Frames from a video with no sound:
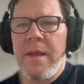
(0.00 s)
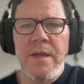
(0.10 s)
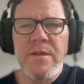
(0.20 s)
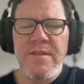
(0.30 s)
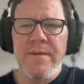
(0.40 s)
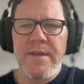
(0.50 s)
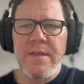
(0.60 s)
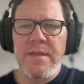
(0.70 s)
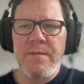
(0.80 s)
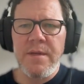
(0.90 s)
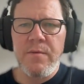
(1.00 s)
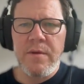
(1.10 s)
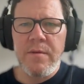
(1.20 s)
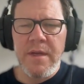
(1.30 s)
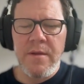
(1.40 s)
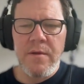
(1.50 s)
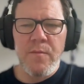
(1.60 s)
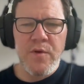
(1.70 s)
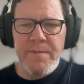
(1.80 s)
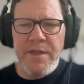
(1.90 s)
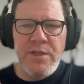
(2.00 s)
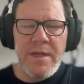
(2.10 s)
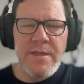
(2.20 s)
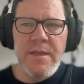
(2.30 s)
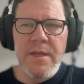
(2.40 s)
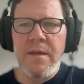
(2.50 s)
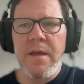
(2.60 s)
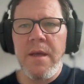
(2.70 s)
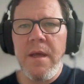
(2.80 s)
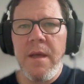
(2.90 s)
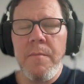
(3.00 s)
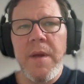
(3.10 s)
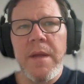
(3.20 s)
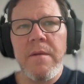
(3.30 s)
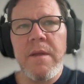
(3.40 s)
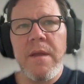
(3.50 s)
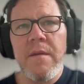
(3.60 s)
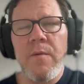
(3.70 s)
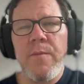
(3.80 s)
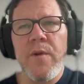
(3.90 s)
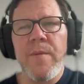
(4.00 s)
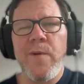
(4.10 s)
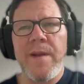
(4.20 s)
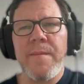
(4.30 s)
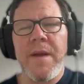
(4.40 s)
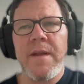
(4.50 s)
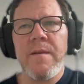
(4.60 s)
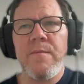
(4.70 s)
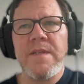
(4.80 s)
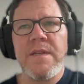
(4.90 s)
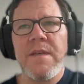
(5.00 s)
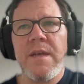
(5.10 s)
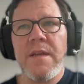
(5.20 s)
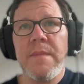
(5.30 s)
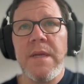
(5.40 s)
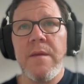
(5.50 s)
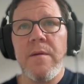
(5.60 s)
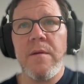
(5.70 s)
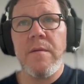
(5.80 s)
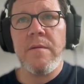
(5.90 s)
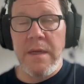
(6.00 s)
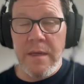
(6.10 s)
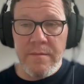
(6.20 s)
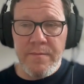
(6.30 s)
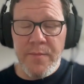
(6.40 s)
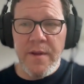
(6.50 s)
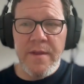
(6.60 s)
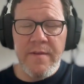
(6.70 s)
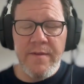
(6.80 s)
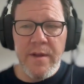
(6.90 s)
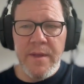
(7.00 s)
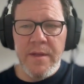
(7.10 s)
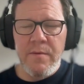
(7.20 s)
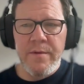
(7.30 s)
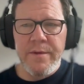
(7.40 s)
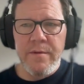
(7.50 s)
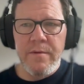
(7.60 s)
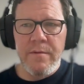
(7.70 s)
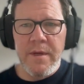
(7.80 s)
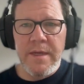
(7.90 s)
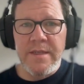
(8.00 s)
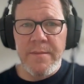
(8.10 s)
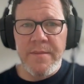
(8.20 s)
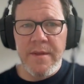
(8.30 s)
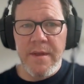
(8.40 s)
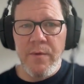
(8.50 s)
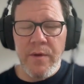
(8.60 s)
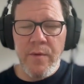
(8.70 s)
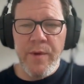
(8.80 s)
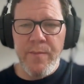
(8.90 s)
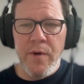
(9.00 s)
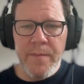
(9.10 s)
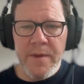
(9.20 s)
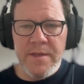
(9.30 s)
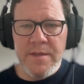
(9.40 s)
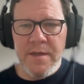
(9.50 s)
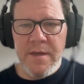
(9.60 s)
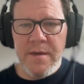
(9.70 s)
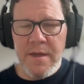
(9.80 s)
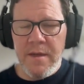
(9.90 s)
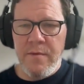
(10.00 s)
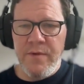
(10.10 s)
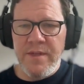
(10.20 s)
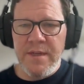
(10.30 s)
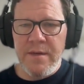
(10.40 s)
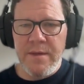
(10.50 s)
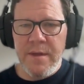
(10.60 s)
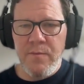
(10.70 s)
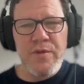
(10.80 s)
just find teams that would either more specialize on it. But we're pretty pragmatic. We see that either part of the development that we'll do, it's something that we could repurpose and either resell, then we'll